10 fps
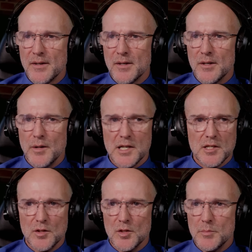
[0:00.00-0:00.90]
who actually
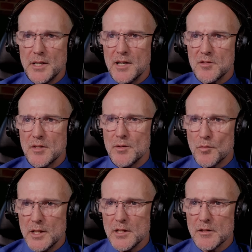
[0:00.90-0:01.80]
couldn't be asked even
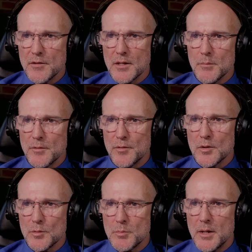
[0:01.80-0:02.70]
reading the thing before it
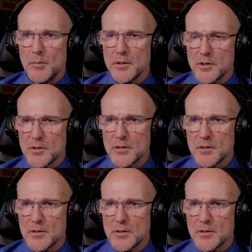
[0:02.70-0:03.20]
was published.